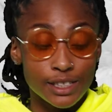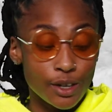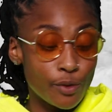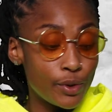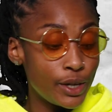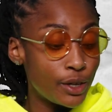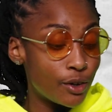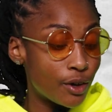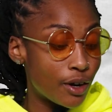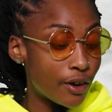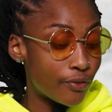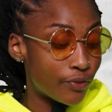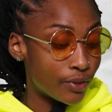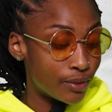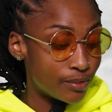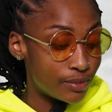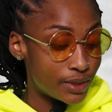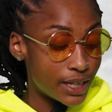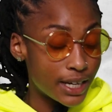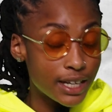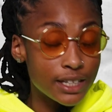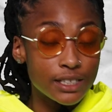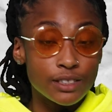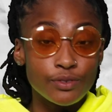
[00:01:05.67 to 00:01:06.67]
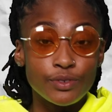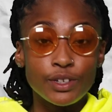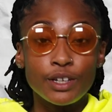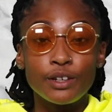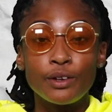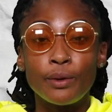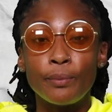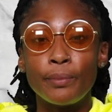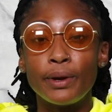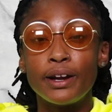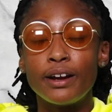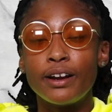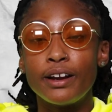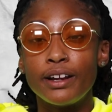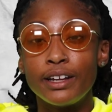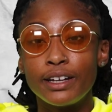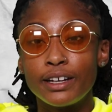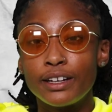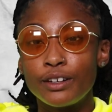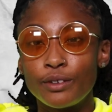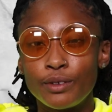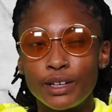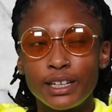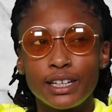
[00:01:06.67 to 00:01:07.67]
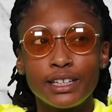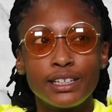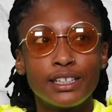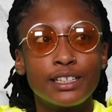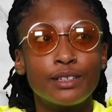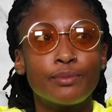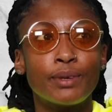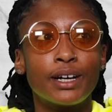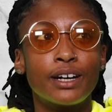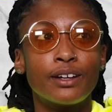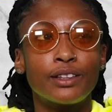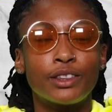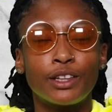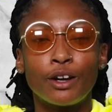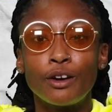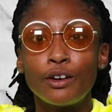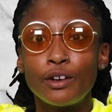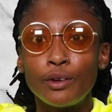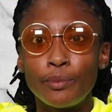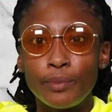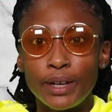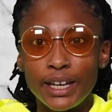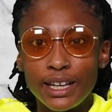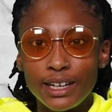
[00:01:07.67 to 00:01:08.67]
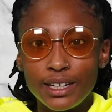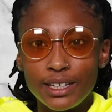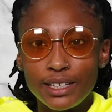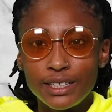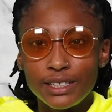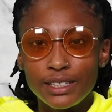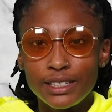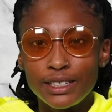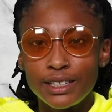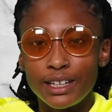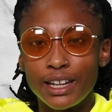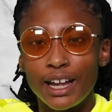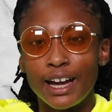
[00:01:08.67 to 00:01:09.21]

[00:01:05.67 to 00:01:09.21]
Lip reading: so we going from Douglasville to Marietta. What that is, about 30 minutes?